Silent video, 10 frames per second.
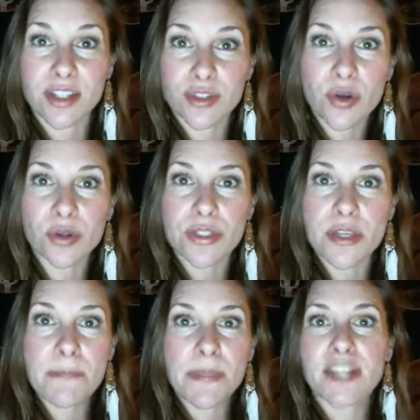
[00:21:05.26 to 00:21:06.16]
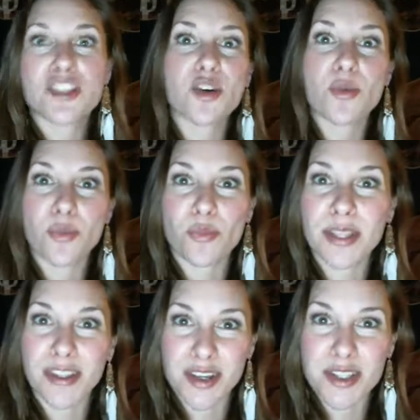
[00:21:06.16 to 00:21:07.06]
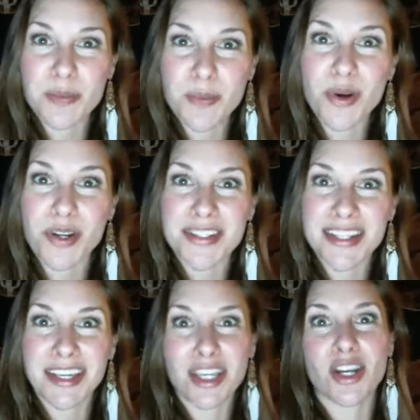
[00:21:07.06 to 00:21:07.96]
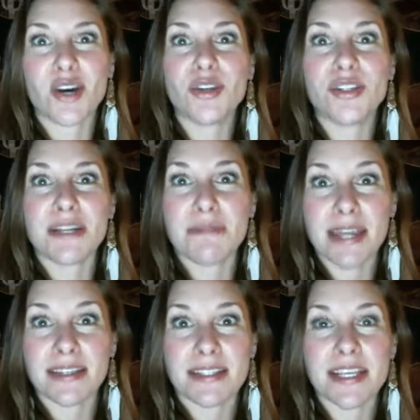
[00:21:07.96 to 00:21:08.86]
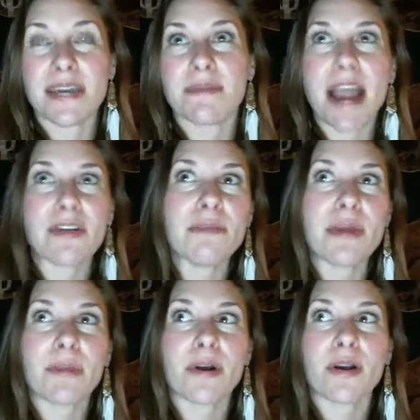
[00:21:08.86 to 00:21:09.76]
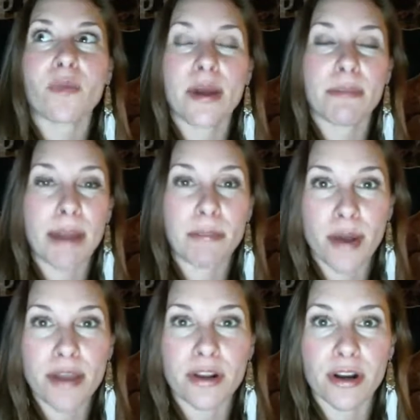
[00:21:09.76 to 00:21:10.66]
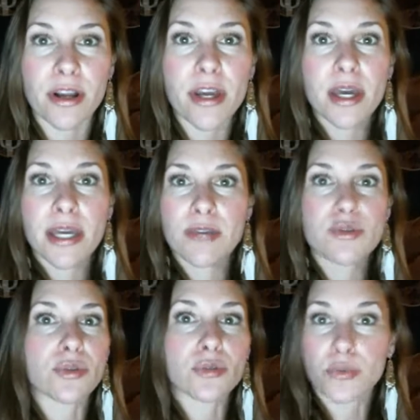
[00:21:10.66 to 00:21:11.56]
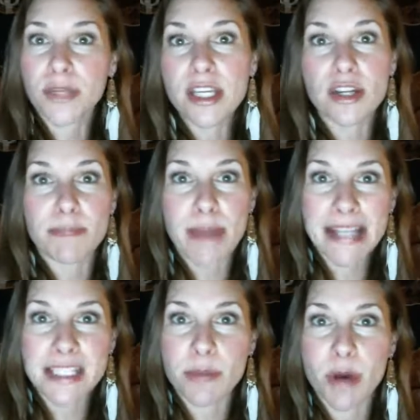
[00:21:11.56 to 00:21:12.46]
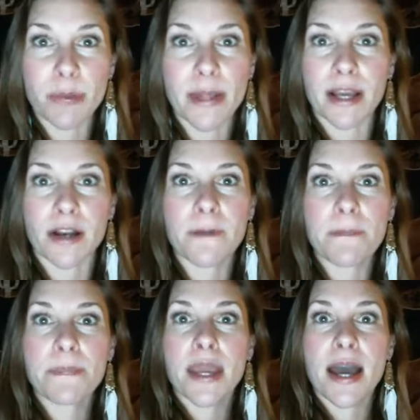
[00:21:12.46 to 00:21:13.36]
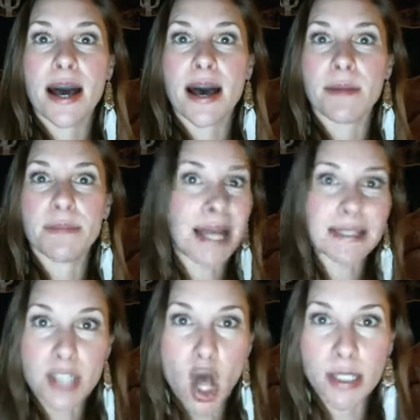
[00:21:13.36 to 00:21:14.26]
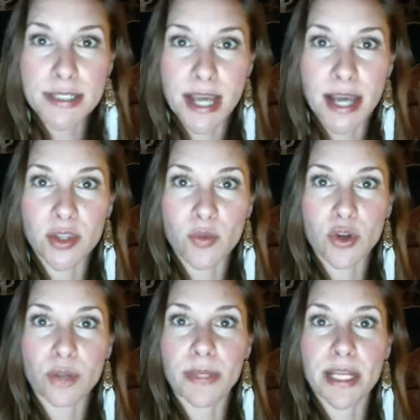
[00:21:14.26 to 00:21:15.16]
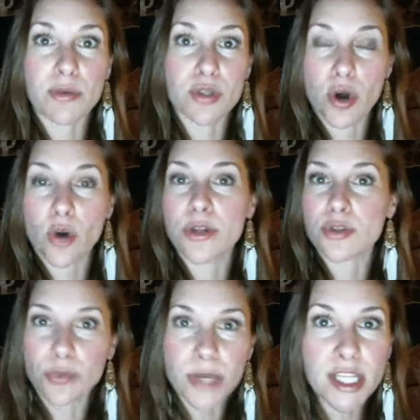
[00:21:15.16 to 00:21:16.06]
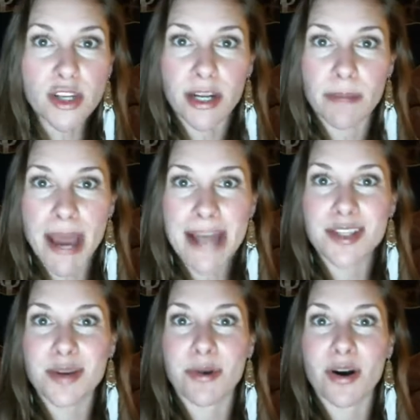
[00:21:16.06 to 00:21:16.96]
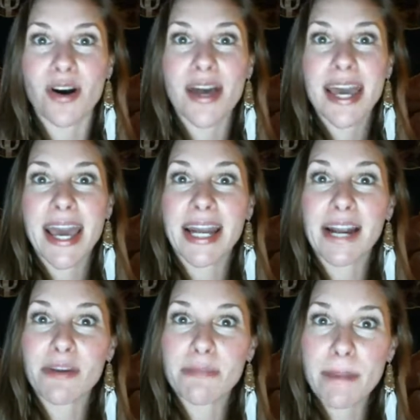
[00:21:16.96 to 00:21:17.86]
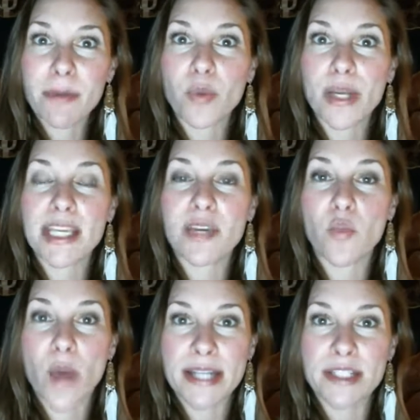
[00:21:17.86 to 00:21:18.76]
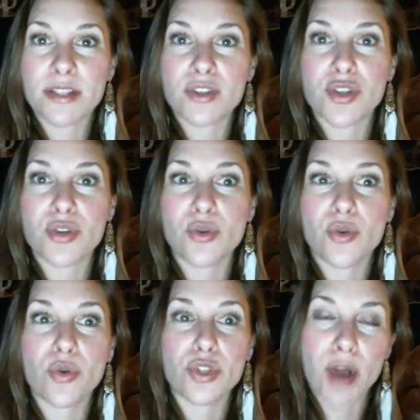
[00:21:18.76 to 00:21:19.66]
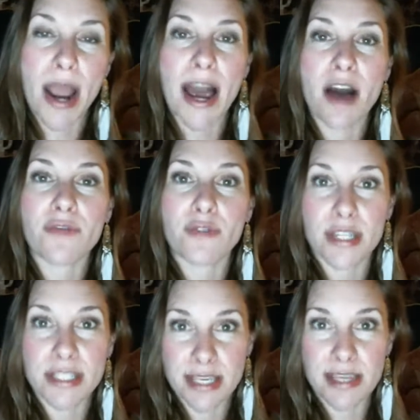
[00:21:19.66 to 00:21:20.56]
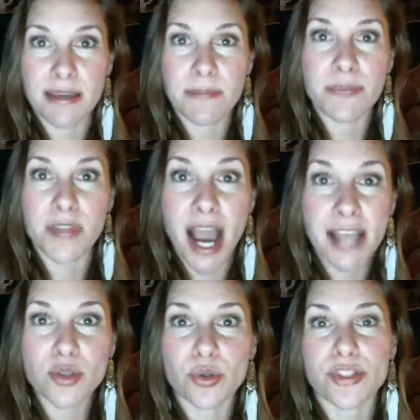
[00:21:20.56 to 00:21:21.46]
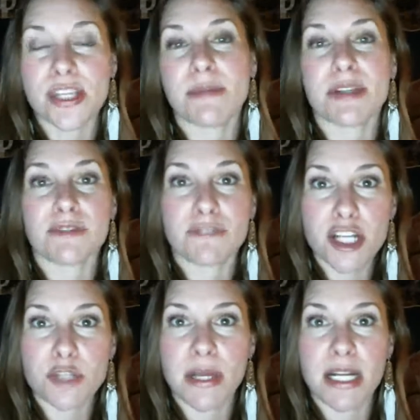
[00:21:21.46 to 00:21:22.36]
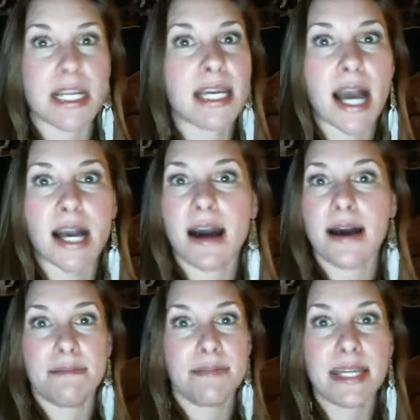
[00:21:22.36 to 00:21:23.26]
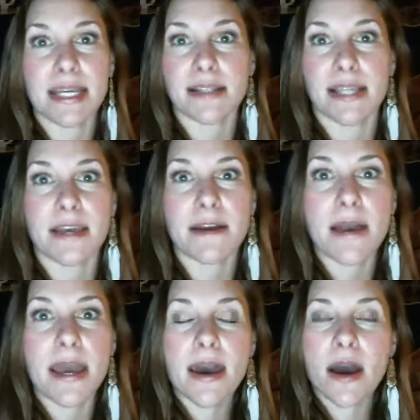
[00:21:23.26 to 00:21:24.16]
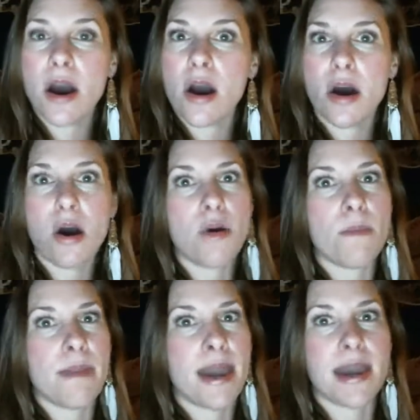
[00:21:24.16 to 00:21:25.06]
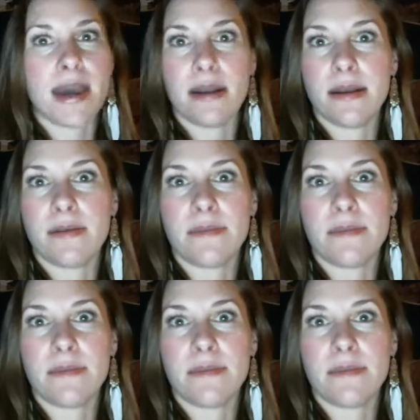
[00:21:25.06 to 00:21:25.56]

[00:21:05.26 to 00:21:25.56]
adult. And so we look at sports, you didn't make the team. I remember when my brother, he was a really good basketball player. Not the tallest guy in the world, but he was always really good at basketball. And I remember when he went to try out for the team, the high school team as a freshman, and he got cut immediately. Oh man,